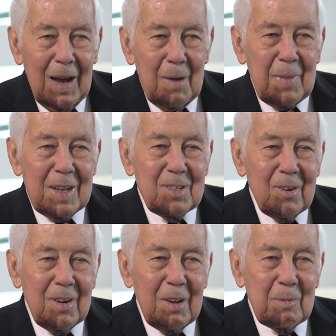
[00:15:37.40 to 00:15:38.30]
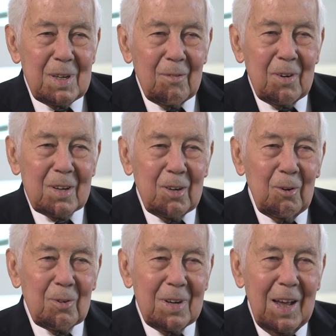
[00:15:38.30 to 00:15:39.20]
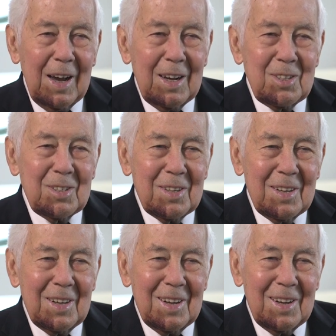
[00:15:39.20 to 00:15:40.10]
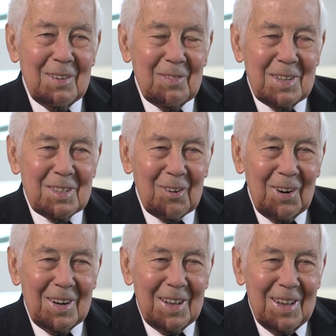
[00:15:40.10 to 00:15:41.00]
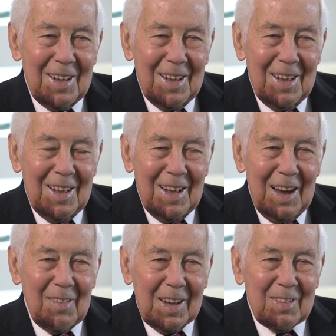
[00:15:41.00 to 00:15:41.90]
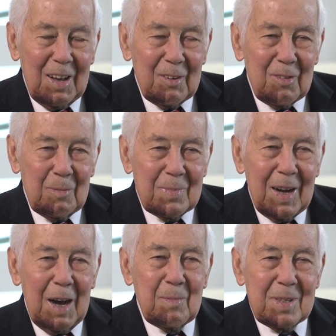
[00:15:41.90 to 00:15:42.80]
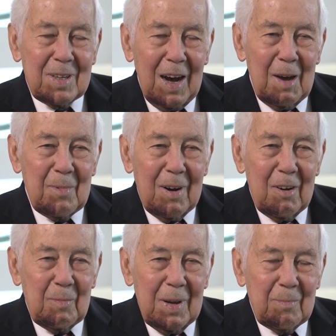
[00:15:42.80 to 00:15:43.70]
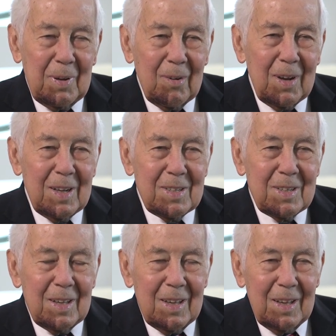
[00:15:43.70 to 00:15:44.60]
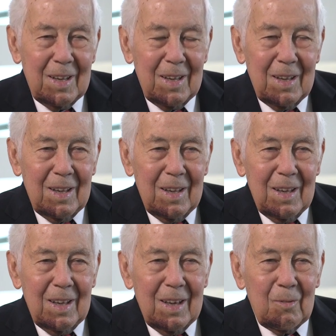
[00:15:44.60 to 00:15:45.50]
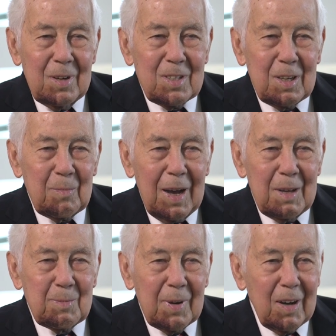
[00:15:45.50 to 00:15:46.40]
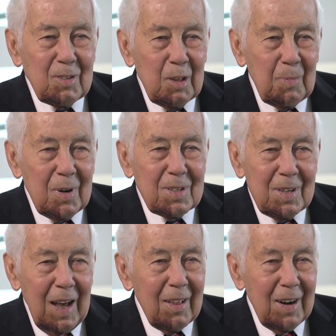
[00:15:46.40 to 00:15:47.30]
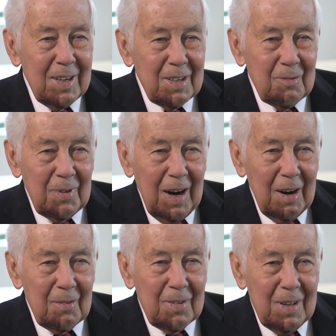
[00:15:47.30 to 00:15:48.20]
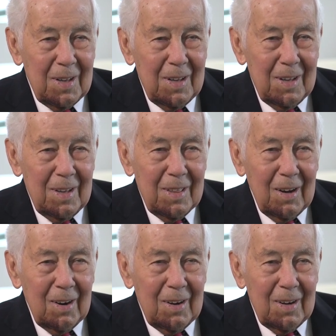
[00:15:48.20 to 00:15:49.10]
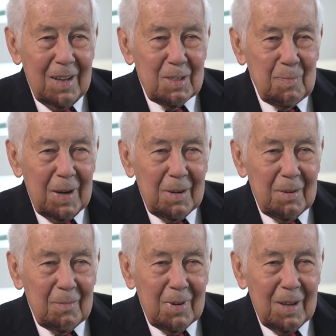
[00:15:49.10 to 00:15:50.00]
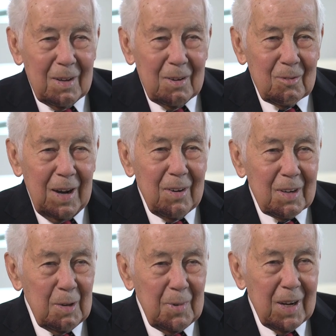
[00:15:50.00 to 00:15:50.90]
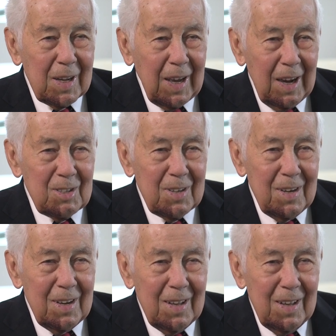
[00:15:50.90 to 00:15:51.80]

I'm not certain there was ever a golden age of this sort. I think that from time to time there have been periods in which sometimes because of the personalities involved, there has been greater communication,